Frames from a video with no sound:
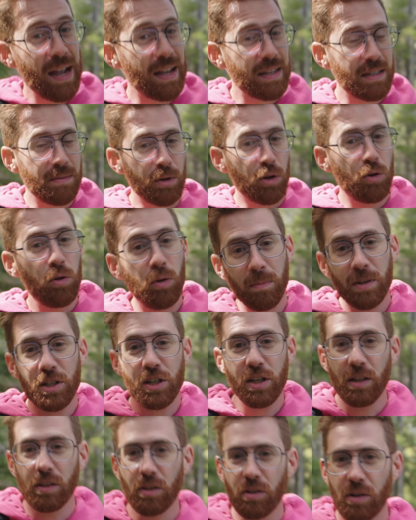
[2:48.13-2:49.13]
has some cool
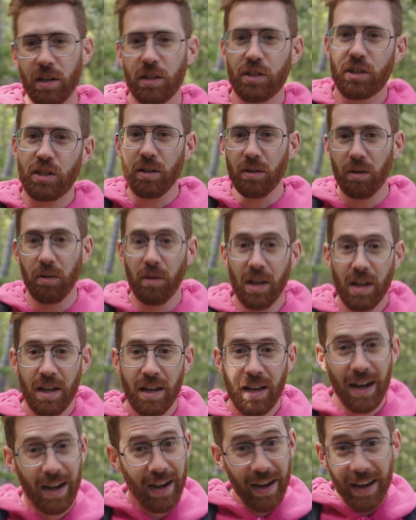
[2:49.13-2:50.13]
machine learning too.
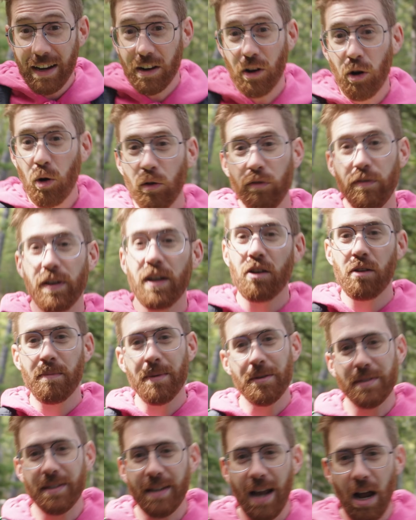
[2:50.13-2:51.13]
And I did a whole video
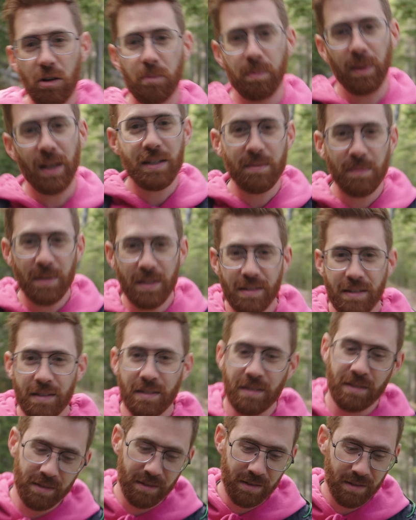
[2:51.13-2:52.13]
about sky
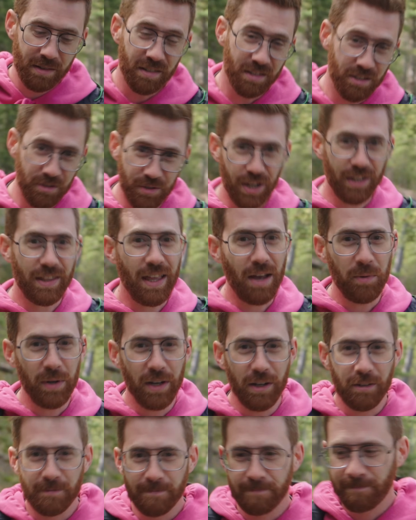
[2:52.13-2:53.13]
replacements, so check that one
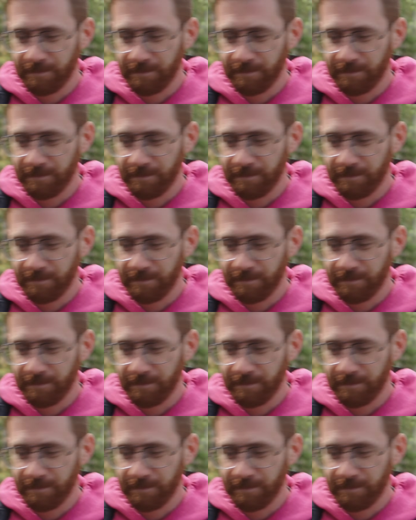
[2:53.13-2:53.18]
out.